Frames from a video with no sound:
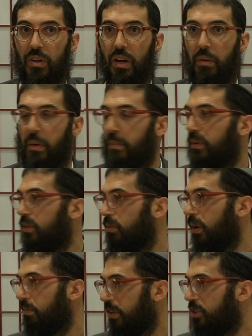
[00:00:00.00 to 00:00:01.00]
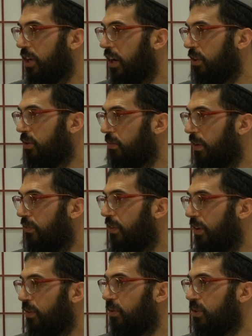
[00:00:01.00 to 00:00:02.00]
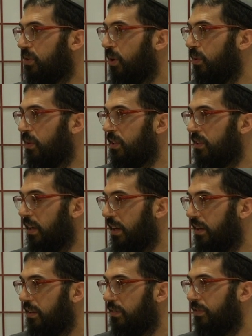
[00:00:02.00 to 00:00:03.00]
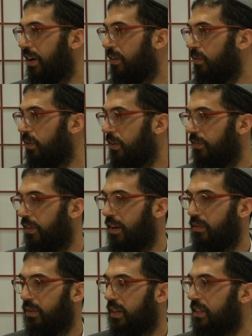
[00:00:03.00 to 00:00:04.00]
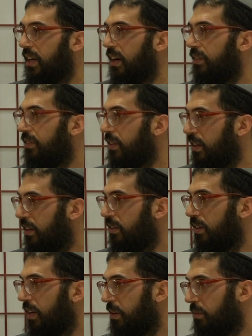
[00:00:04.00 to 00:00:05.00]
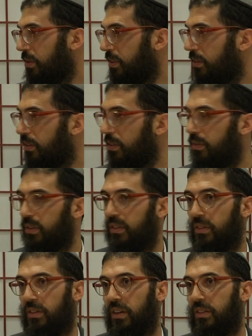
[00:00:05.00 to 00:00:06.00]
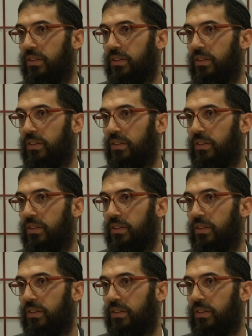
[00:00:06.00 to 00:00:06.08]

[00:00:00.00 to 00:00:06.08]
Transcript: I remember throughout my childhood, my father was always like five, five weeks out of the year, he would, he would go